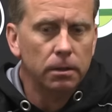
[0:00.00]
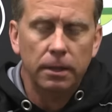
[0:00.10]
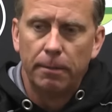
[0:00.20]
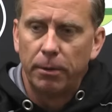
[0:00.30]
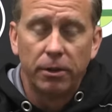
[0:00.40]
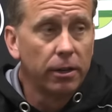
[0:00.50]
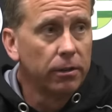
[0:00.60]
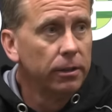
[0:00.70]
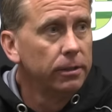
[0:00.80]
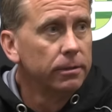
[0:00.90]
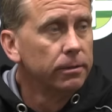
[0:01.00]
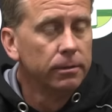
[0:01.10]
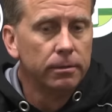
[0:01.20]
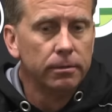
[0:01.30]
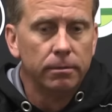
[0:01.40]
Not particularly.
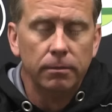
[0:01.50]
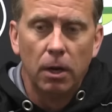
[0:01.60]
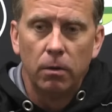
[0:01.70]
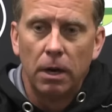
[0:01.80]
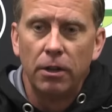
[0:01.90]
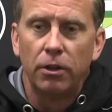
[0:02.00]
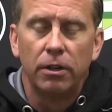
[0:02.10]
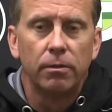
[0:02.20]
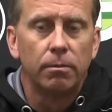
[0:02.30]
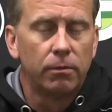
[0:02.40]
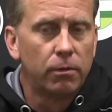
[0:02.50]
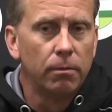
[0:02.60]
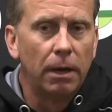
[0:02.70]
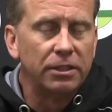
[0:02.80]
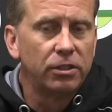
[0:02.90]
No, other than
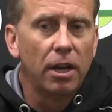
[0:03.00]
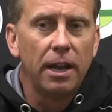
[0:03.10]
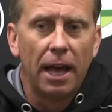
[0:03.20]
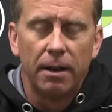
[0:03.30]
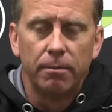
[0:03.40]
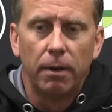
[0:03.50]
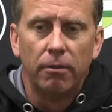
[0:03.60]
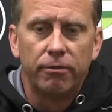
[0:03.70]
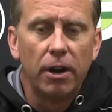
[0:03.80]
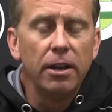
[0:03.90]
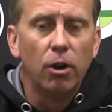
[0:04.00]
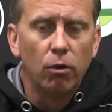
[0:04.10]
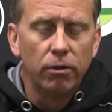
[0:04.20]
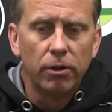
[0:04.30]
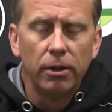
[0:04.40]
my son had a, a friend
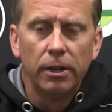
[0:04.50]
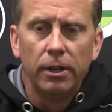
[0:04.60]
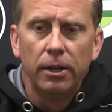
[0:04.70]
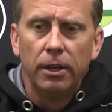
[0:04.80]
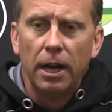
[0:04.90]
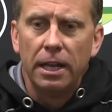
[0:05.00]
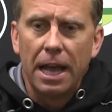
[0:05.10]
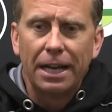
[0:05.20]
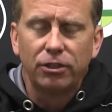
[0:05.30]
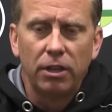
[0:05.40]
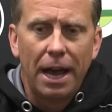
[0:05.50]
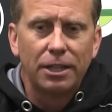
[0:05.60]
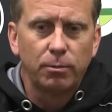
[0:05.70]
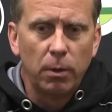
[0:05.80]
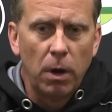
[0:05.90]
over, and he actually
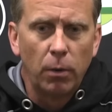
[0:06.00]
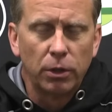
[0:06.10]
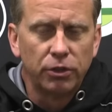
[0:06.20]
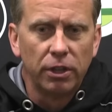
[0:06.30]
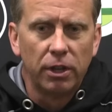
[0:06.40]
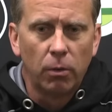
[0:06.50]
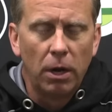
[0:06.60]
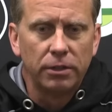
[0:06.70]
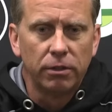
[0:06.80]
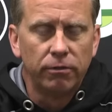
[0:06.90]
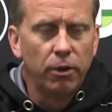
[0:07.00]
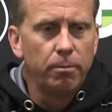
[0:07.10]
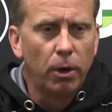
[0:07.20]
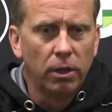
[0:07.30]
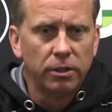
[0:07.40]
asked me while we were sitting there watching
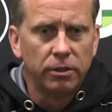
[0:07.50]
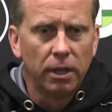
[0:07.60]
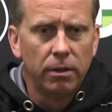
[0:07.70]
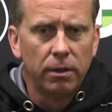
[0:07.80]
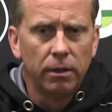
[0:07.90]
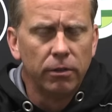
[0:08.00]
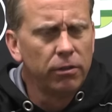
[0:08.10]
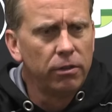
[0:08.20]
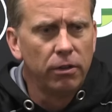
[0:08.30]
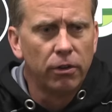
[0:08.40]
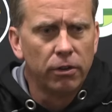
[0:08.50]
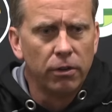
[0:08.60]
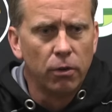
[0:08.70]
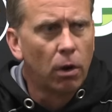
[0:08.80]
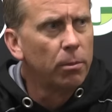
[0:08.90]
football. He said, "Is this your
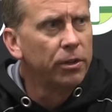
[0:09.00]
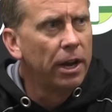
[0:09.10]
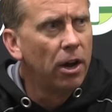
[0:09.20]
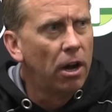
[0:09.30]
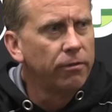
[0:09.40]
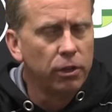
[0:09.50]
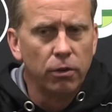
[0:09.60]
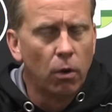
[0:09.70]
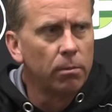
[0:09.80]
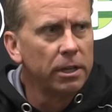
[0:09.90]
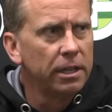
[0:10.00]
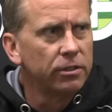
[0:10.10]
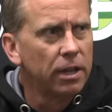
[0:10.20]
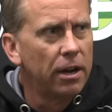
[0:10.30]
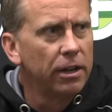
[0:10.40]
your normal day off? Do you normally
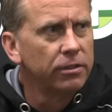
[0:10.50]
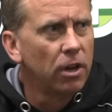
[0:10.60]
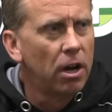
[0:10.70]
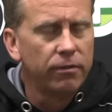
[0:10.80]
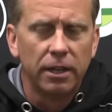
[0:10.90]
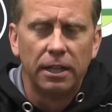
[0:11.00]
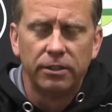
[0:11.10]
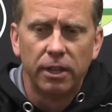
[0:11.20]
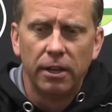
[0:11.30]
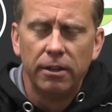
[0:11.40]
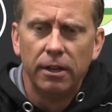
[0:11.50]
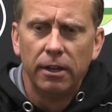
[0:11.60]
get Saturdays off?" And I said,